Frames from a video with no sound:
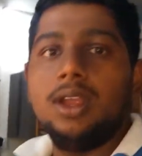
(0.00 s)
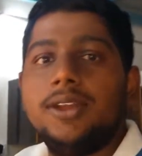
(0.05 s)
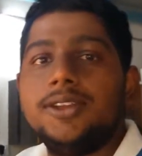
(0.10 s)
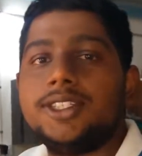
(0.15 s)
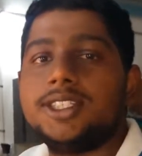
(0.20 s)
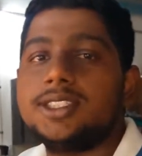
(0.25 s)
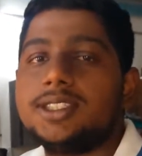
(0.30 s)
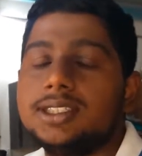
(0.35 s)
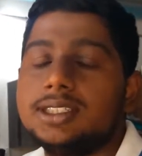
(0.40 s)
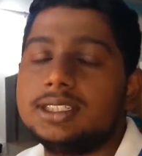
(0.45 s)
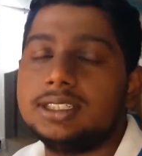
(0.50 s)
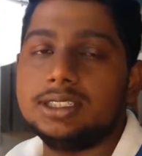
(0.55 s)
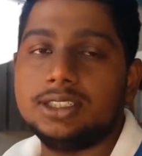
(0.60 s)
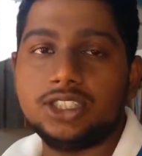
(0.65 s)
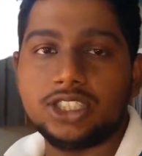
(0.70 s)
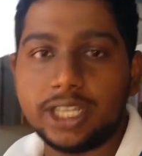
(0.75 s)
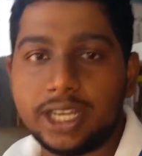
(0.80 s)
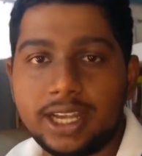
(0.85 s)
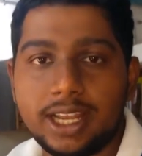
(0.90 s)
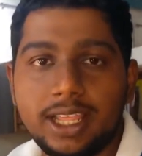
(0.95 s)
which is in
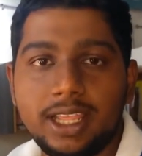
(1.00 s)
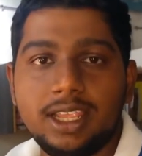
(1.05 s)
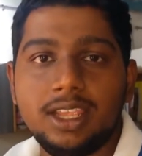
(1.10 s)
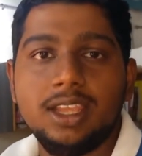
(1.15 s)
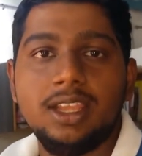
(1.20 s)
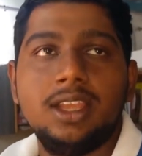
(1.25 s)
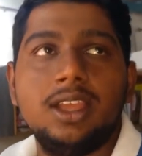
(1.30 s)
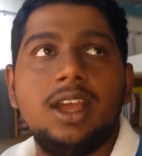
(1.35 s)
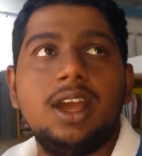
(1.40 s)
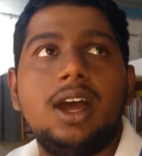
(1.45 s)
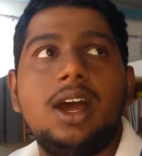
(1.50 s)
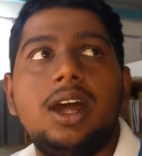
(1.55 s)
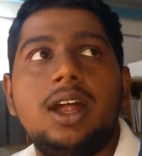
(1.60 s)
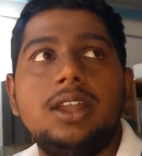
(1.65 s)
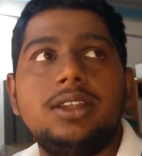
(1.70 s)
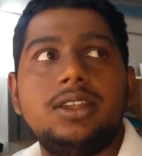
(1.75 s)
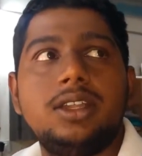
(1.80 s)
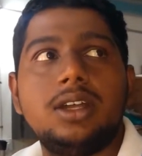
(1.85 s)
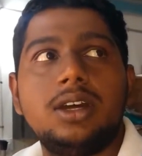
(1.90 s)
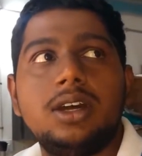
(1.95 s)
Chennai
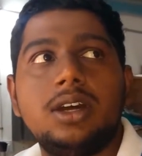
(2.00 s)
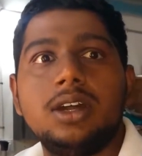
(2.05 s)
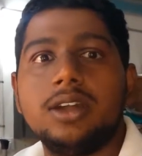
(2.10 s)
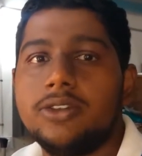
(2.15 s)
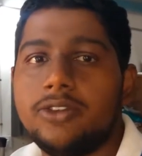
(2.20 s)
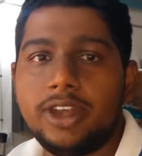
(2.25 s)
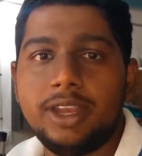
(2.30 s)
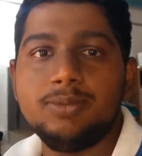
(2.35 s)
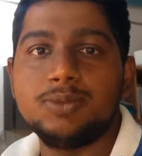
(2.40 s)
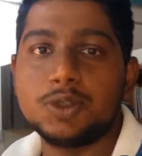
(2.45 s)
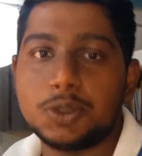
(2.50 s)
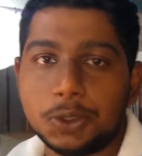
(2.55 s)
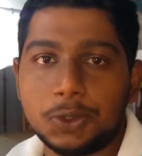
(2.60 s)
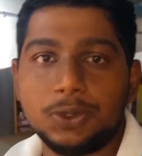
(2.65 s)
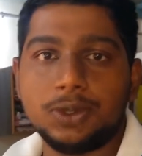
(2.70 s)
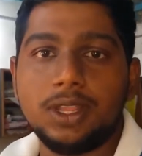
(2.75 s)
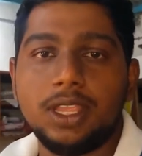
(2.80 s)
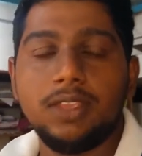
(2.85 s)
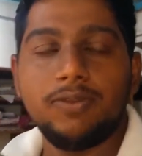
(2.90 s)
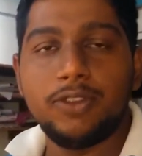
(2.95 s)
at Greens
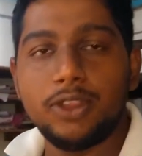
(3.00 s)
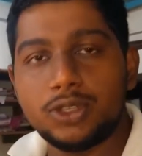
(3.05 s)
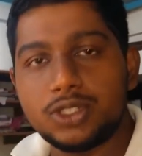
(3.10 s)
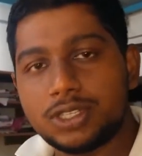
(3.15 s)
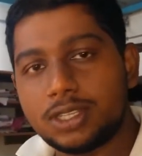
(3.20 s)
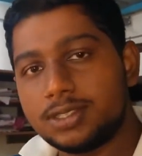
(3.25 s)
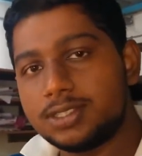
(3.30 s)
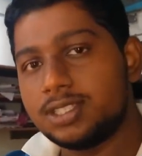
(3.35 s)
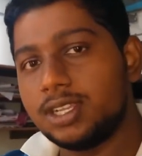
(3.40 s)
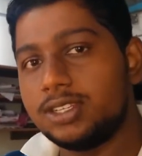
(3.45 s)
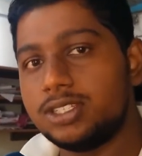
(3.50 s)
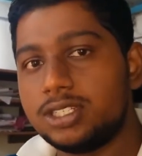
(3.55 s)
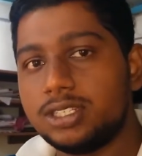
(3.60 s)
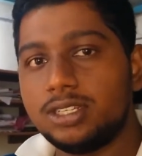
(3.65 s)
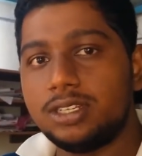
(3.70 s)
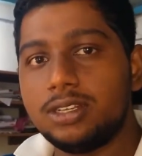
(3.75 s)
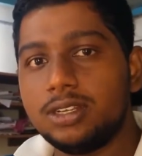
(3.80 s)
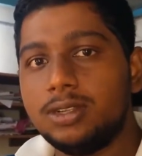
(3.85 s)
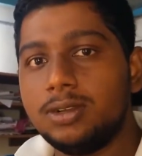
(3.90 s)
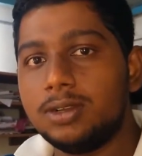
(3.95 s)
Road. If you search
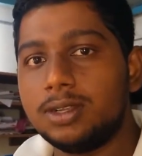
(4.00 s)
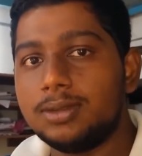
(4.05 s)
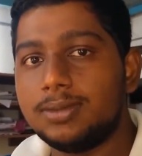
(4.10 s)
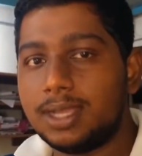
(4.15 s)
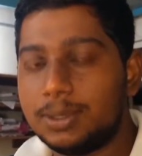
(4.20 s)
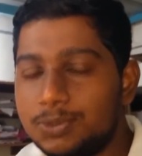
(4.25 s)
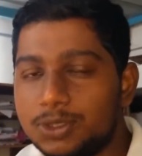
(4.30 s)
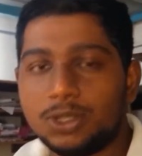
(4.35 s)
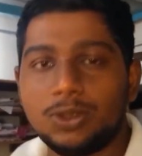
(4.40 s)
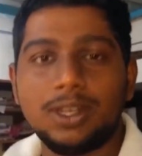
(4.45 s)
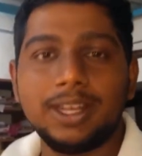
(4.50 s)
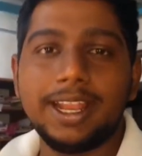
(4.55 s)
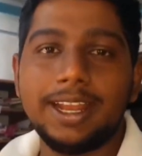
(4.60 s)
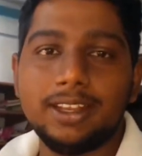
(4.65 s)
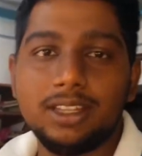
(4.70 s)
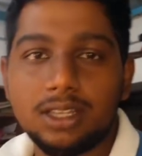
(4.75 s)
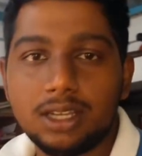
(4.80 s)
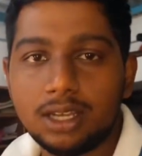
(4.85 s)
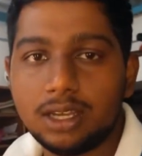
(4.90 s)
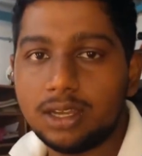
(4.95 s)
in Google Maps, you will
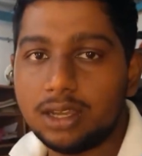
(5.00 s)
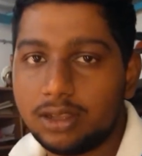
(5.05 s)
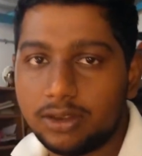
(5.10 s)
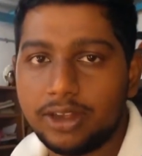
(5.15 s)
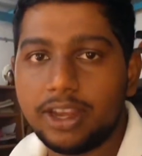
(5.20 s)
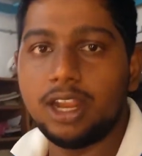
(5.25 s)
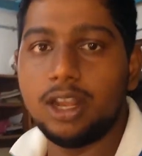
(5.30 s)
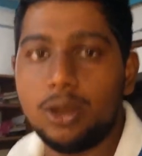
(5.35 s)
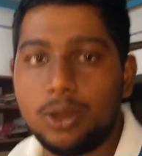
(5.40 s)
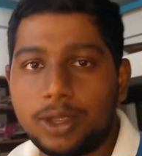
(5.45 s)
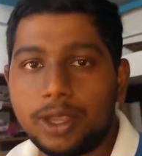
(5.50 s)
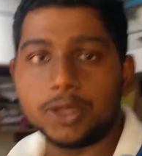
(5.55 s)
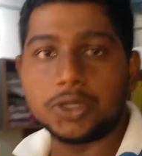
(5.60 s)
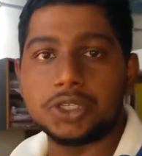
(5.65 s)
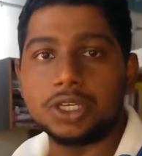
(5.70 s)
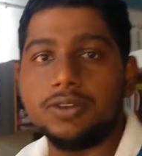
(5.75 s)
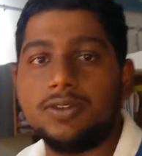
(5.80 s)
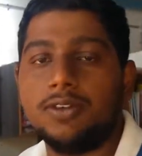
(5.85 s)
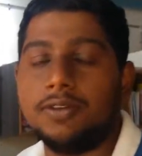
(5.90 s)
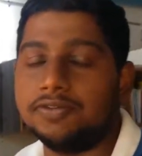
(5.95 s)
get the real
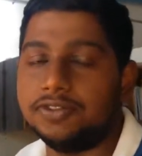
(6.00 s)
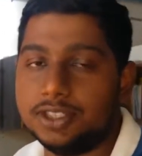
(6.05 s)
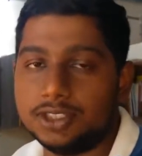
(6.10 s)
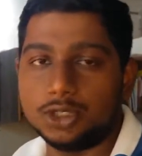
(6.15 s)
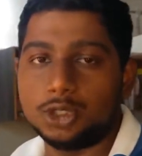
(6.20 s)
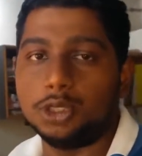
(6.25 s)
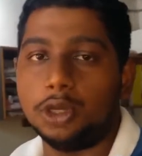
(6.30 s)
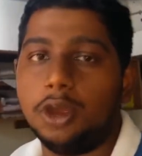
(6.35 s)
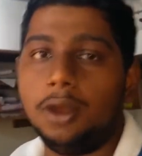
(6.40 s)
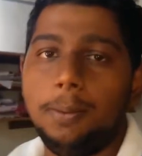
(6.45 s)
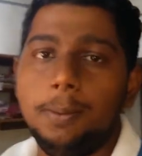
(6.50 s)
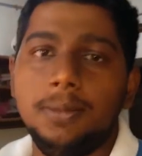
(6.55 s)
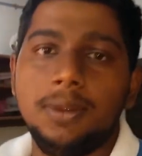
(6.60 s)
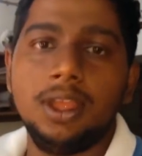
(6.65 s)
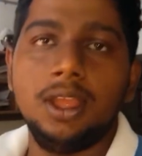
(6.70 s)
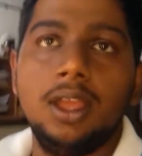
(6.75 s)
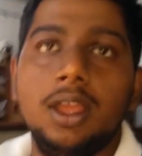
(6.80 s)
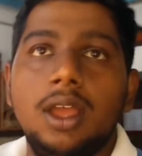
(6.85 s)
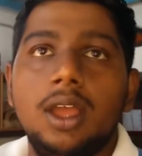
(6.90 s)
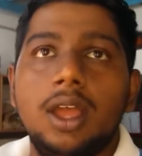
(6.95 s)
location of this shop.
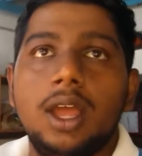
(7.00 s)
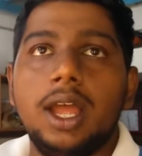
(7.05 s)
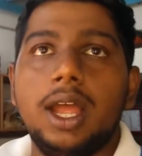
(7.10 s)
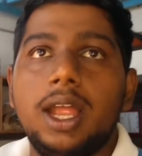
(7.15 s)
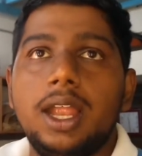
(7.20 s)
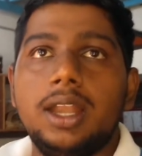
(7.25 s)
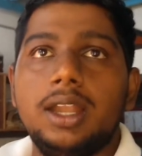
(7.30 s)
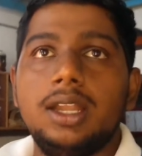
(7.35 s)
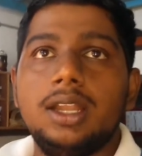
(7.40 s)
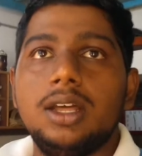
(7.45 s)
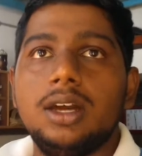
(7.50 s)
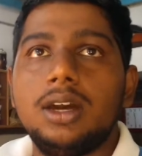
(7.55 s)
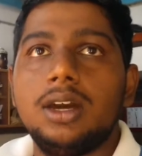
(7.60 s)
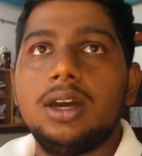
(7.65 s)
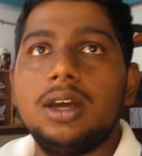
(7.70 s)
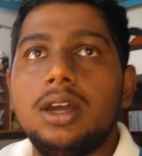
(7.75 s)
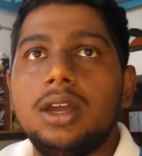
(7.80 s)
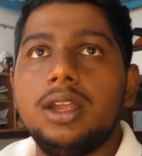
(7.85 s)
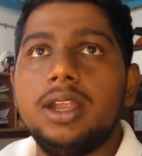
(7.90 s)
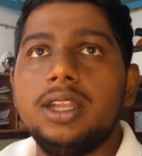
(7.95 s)
And
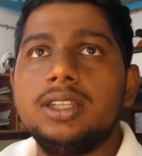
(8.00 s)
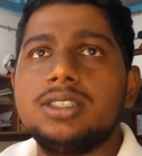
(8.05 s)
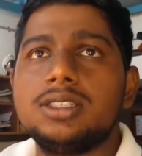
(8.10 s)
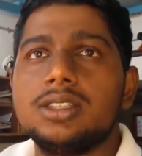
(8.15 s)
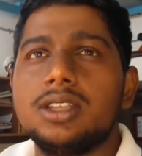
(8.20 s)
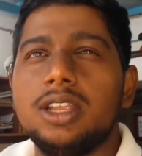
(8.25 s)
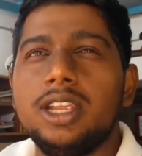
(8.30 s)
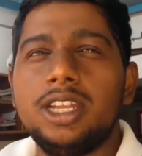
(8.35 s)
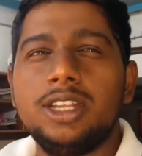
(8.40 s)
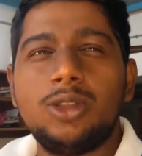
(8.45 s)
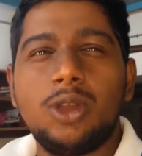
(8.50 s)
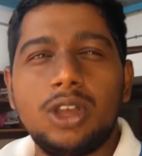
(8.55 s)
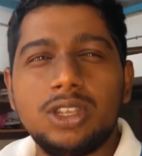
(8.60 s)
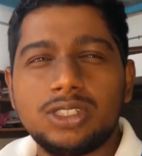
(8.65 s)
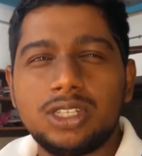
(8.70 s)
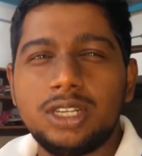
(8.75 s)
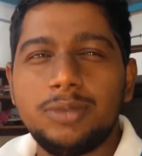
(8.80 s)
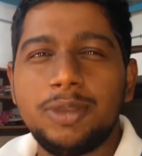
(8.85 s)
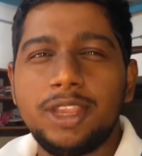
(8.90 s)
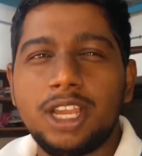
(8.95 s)
it
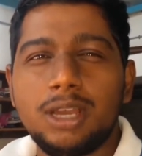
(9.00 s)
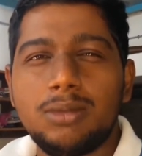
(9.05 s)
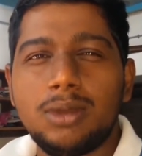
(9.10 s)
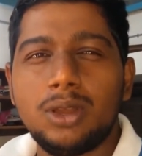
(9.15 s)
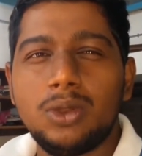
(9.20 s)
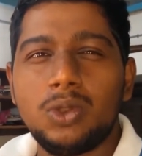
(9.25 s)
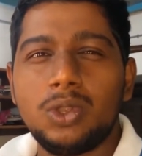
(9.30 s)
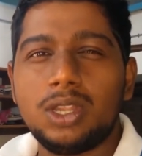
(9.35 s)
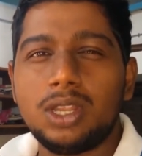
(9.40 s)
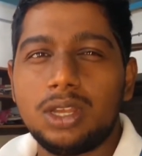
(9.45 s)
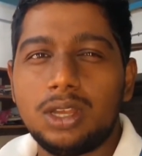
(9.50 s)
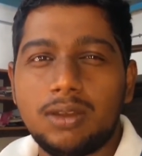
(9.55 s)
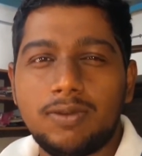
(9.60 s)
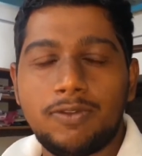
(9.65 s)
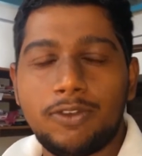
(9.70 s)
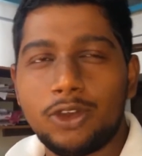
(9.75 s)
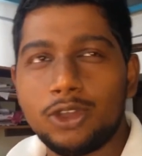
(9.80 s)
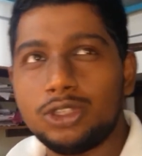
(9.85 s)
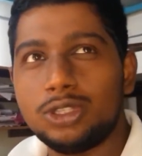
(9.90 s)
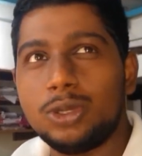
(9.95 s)
costed me about
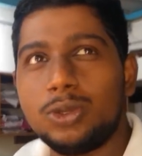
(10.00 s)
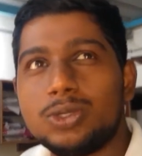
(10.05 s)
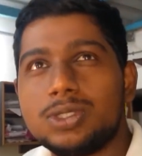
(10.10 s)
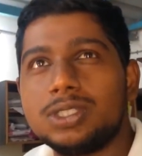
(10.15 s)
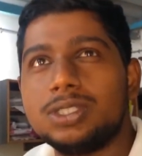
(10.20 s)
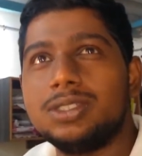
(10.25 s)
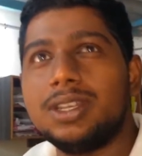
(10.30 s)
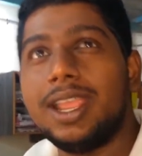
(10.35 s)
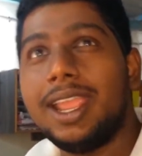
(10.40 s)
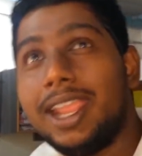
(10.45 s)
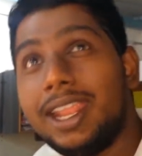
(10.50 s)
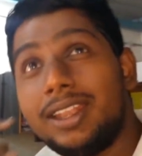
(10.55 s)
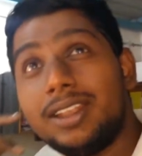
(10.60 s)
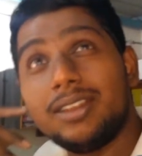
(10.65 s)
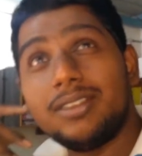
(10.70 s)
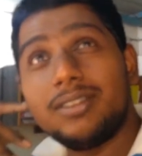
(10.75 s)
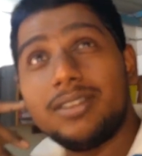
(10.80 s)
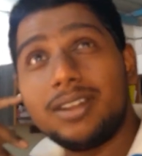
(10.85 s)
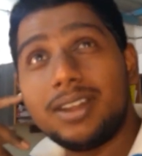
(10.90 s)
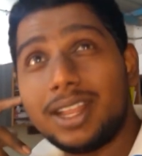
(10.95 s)

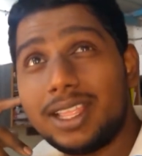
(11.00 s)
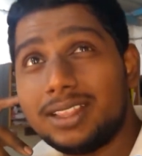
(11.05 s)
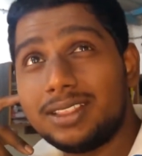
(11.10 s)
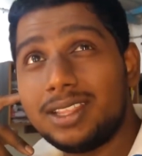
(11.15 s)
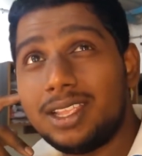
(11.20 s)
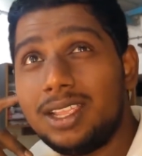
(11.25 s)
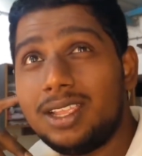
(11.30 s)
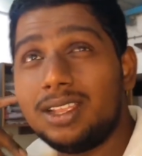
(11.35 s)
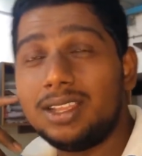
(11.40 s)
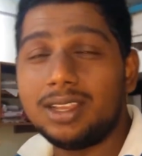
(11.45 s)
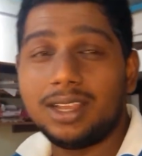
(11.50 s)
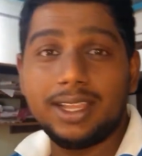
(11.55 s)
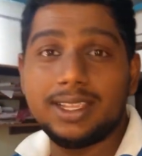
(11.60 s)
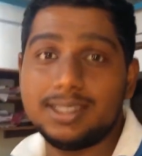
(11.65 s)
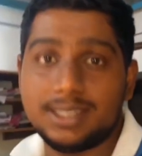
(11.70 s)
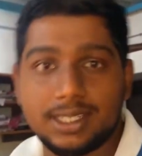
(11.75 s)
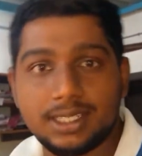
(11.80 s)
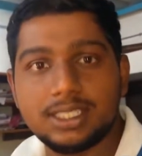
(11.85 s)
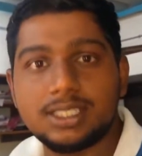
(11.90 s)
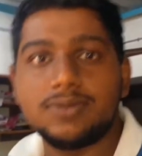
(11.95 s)
4,800, I think.
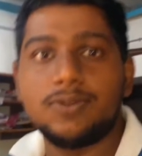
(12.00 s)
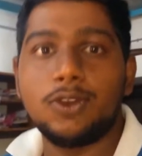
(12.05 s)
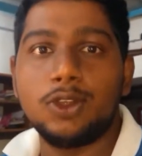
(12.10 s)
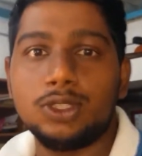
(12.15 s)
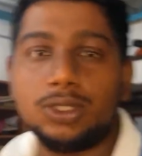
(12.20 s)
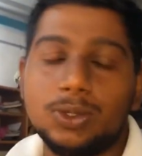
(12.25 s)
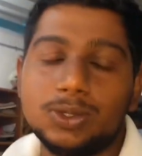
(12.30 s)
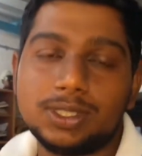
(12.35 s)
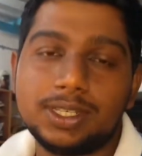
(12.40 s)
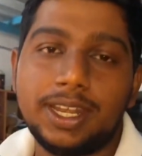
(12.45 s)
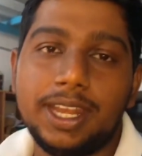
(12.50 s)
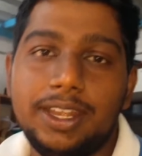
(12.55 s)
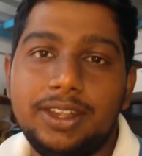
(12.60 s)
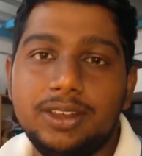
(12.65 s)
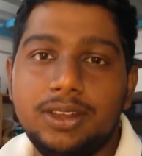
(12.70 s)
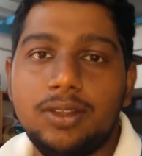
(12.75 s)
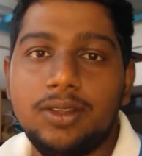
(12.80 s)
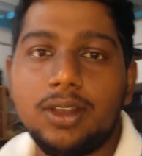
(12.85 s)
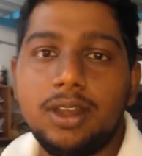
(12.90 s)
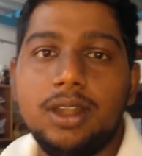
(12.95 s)
As it's
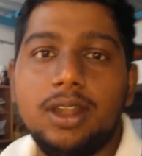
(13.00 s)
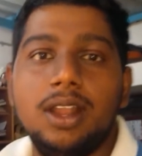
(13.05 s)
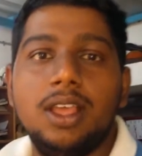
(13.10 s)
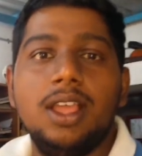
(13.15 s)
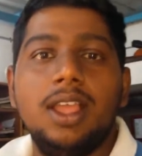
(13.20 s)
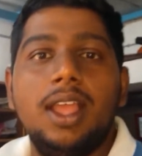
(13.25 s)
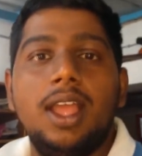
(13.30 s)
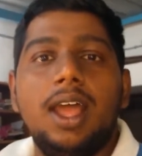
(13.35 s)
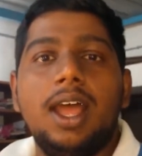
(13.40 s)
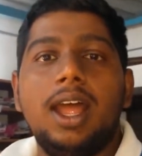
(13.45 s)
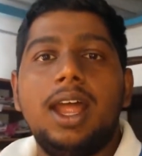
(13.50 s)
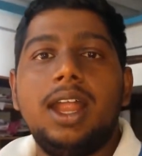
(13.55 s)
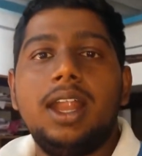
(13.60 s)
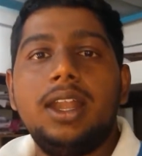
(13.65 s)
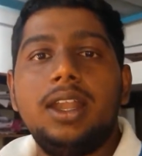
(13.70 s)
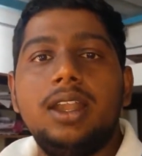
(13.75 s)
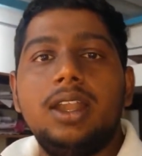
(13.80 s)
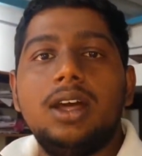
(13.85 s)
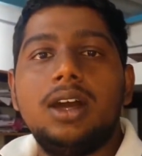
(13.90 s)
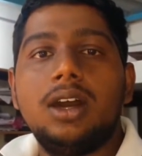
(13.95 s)
4,800,
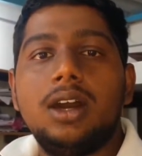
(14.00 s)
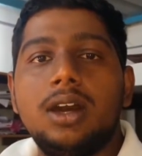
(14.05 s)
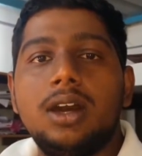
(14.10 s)
and